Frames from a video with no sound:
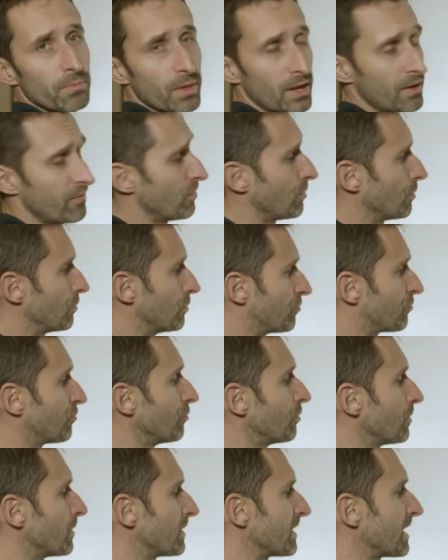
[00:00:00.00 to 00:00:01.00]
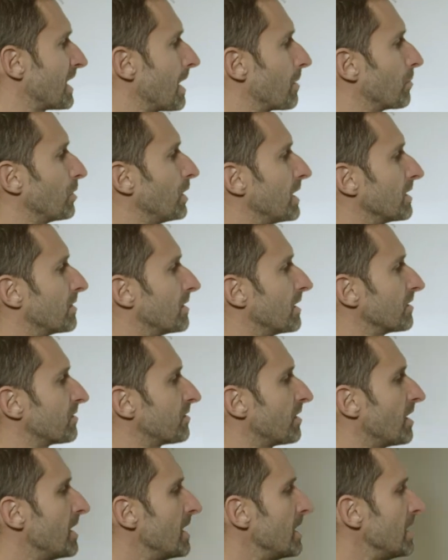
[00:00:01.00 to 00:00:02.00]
that if you're shooting with a camera like this,